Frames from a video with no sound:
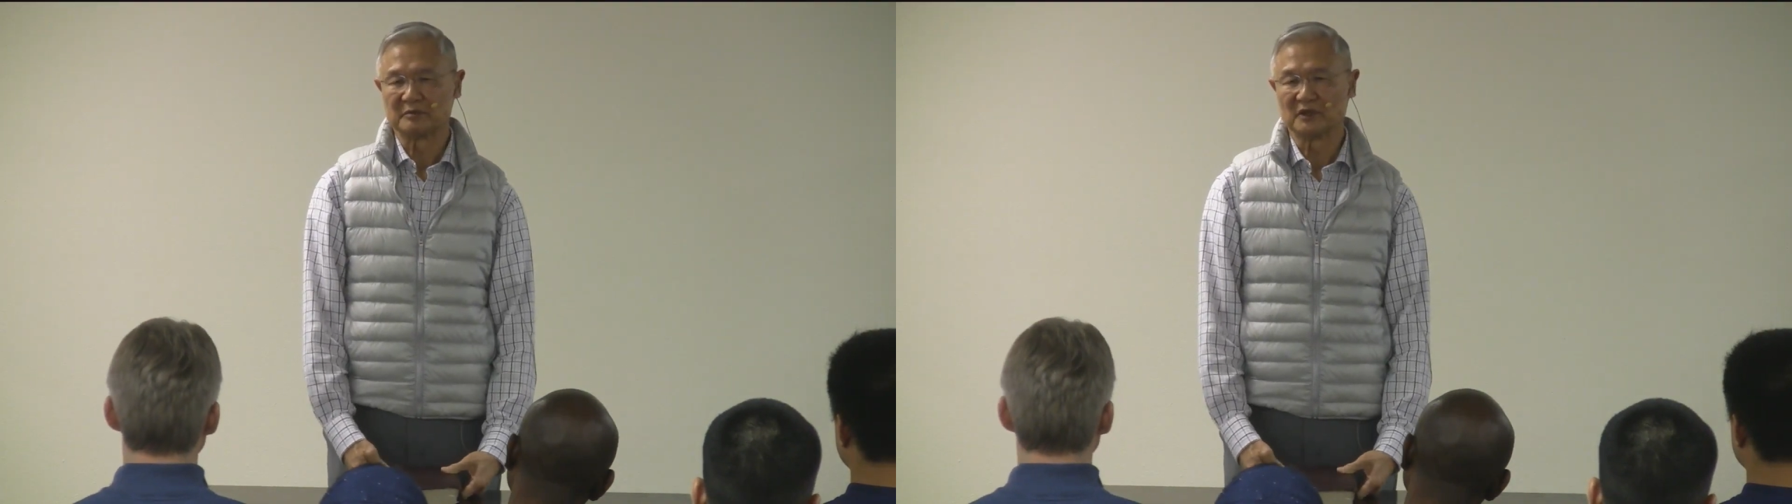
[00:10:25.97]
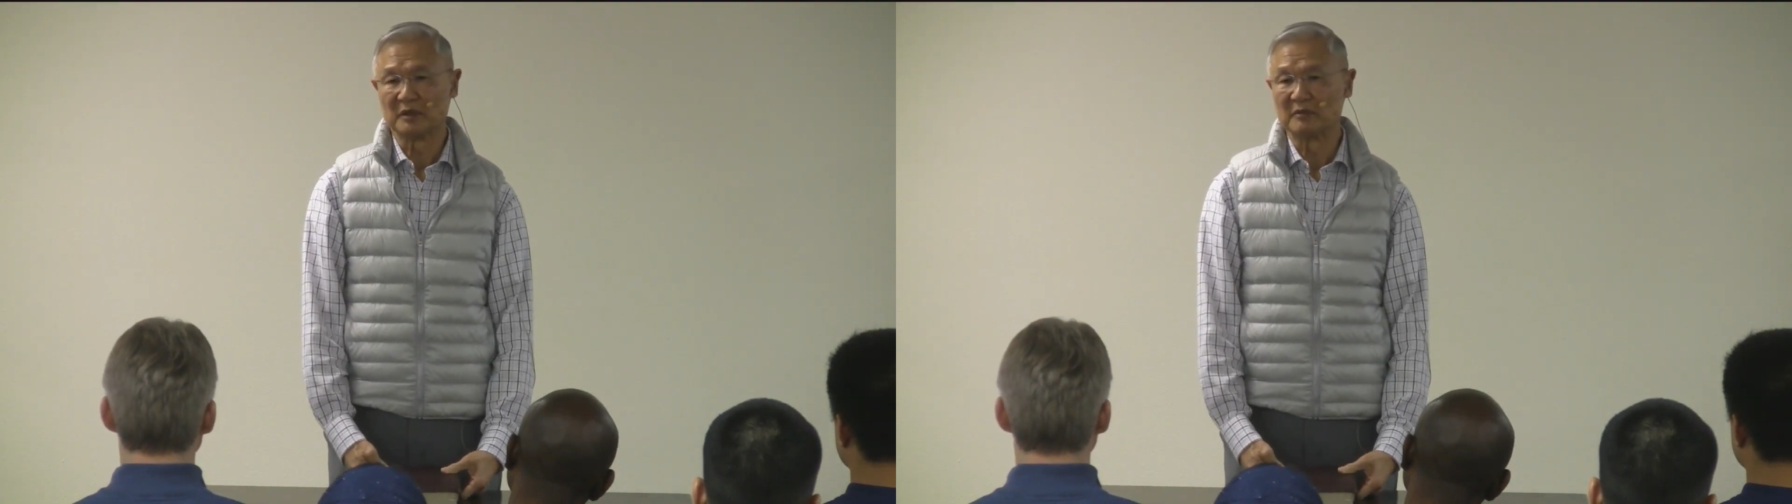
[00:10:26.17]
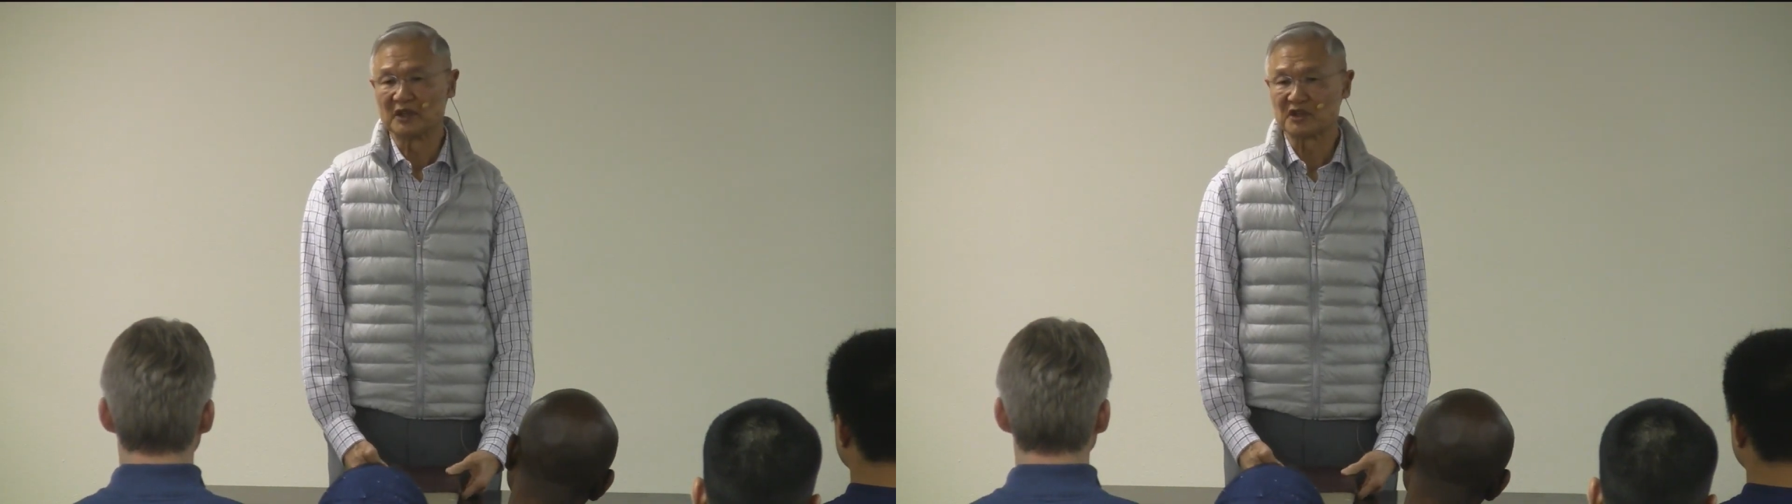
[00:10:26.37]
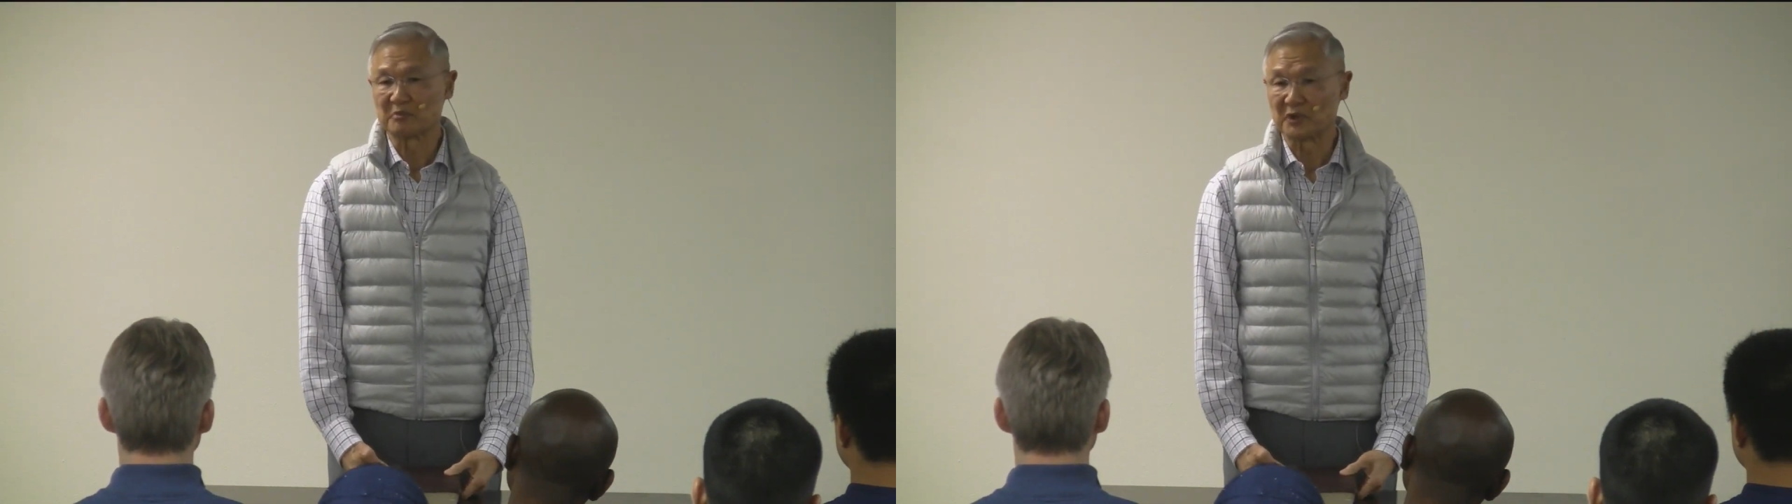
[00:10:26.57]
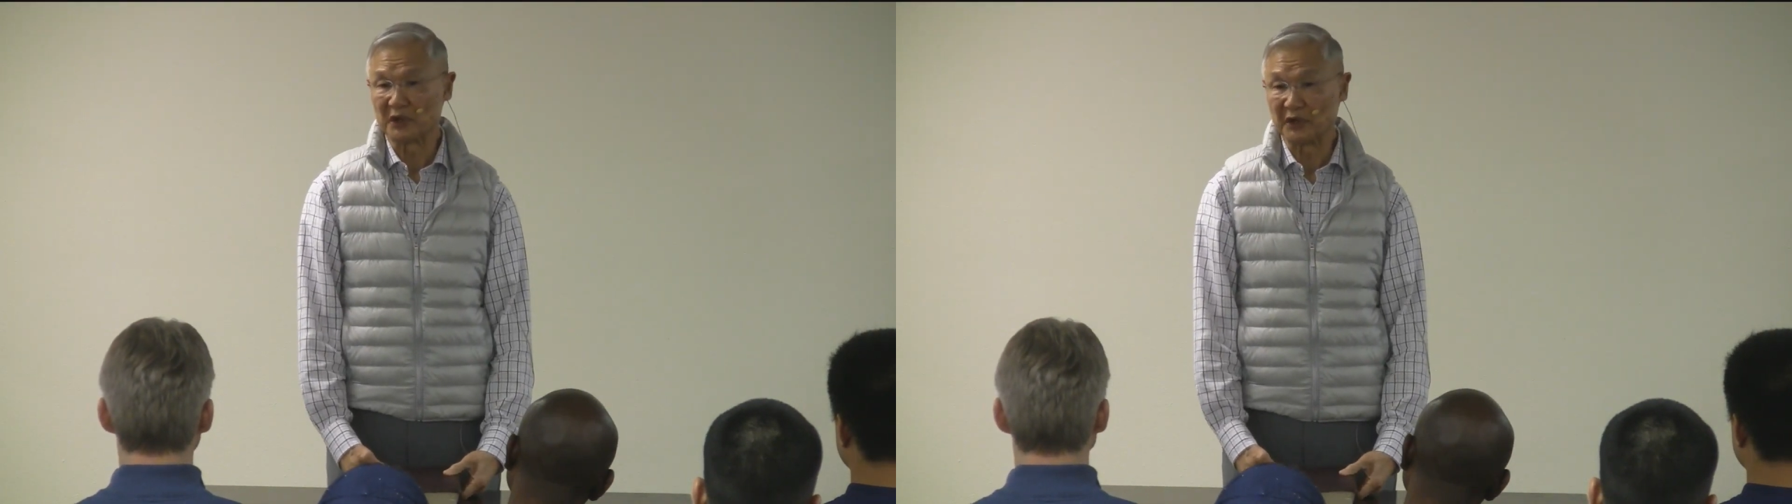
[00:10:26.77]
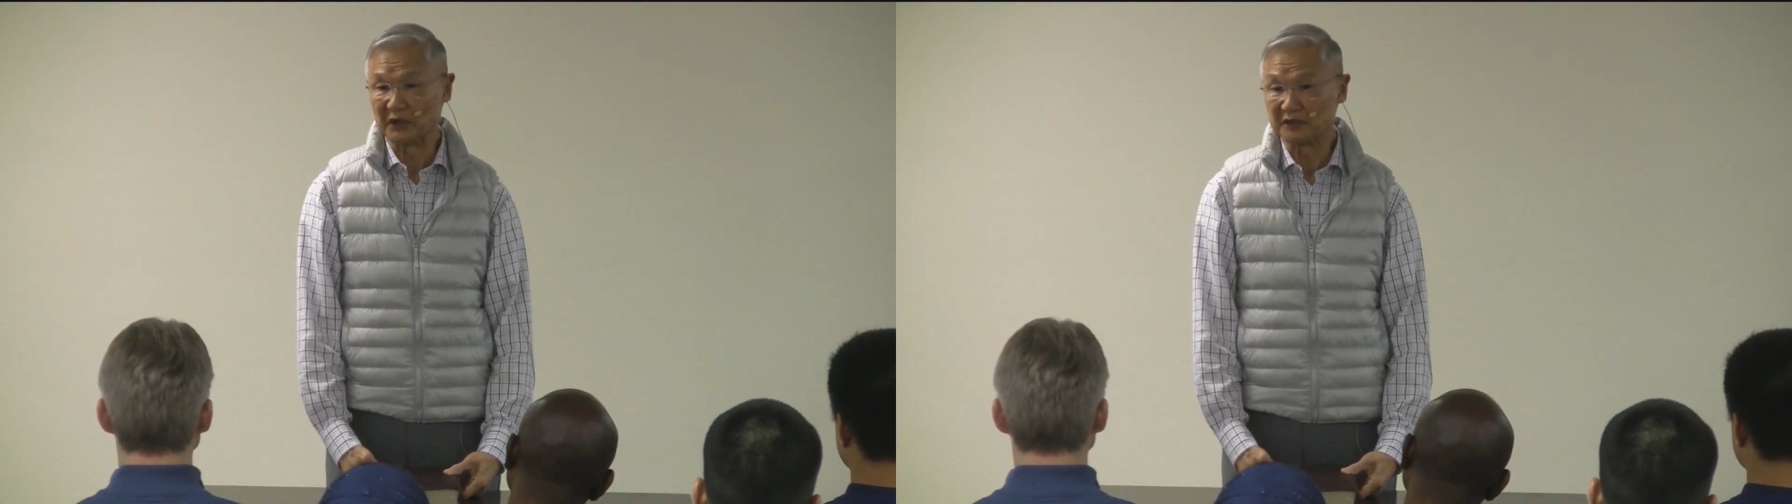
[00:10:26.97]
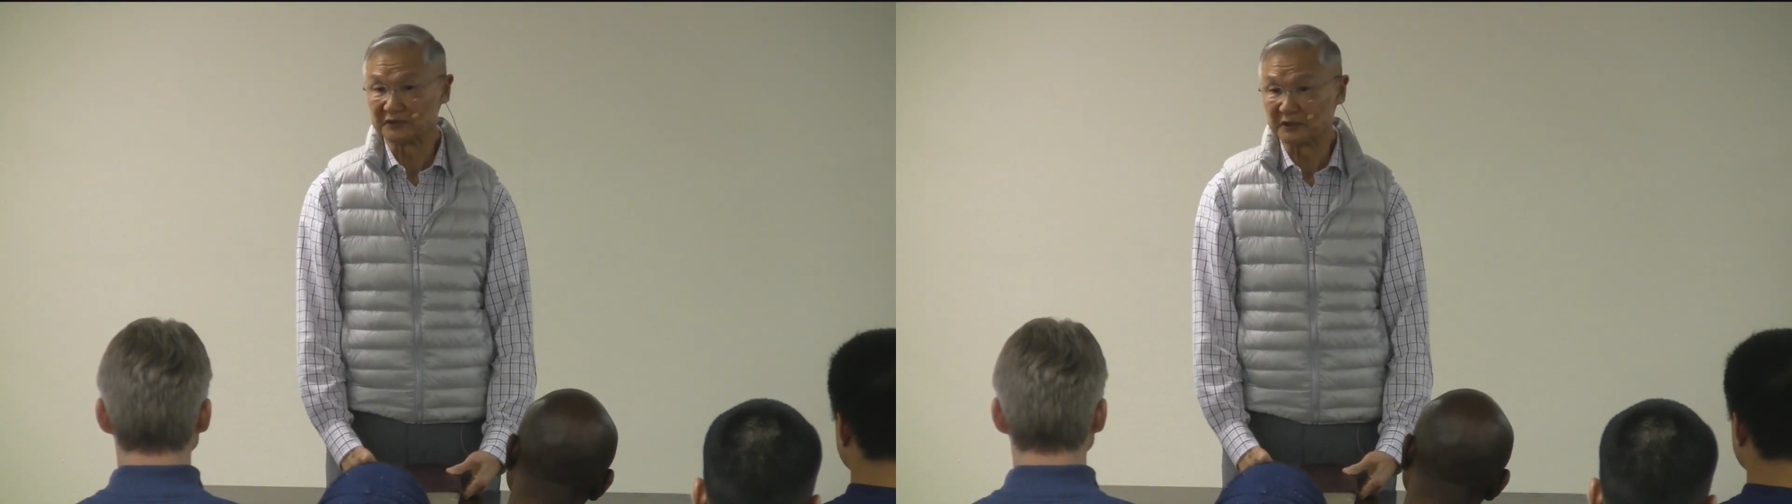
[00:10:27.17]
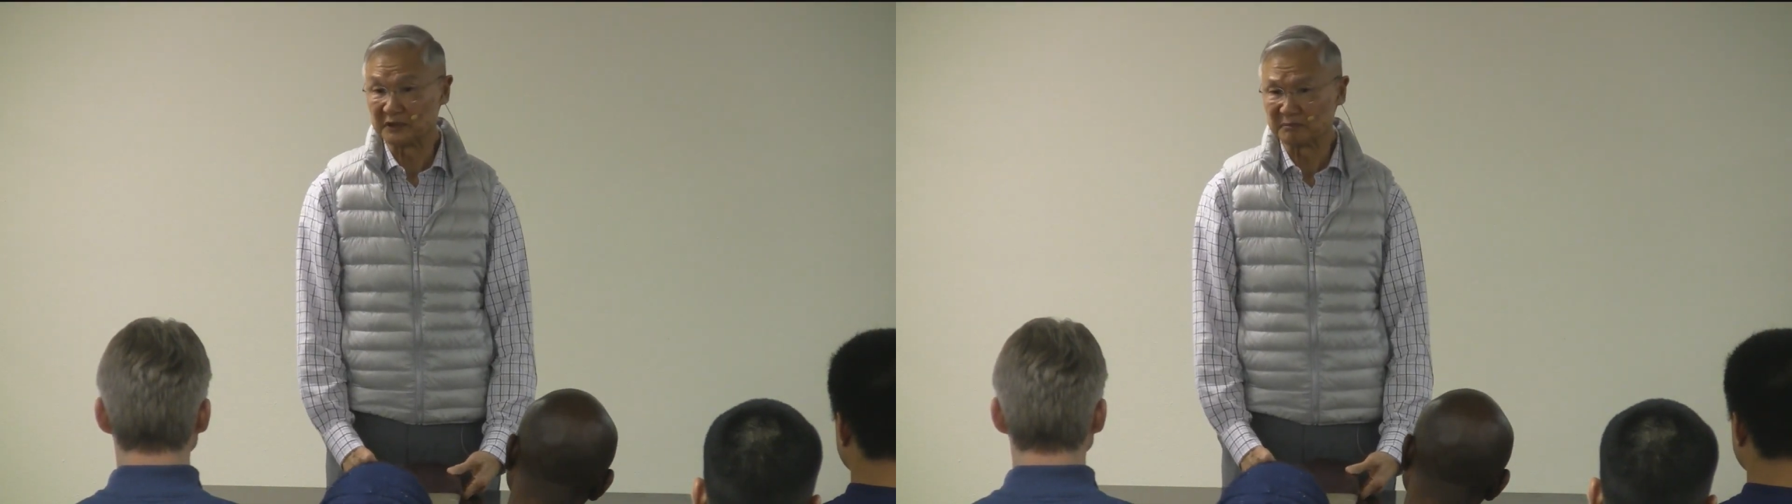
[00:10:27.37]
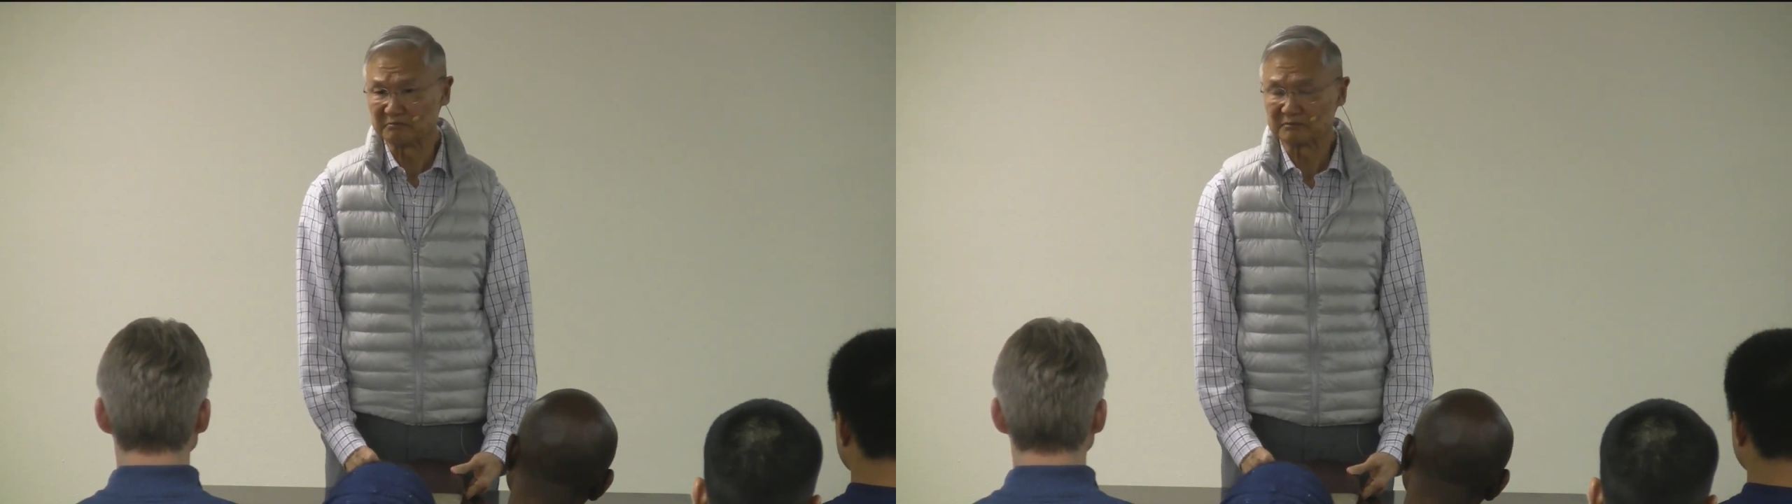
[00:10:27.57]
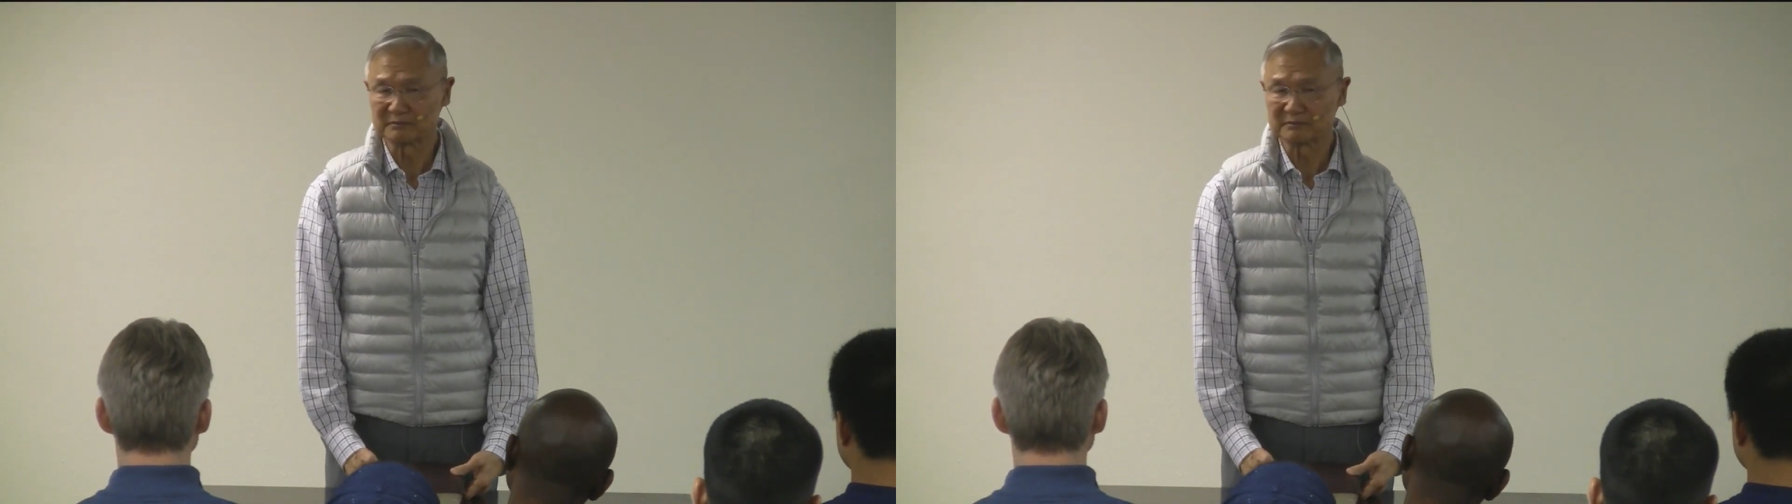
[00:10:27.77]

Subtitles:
by much prayer for them.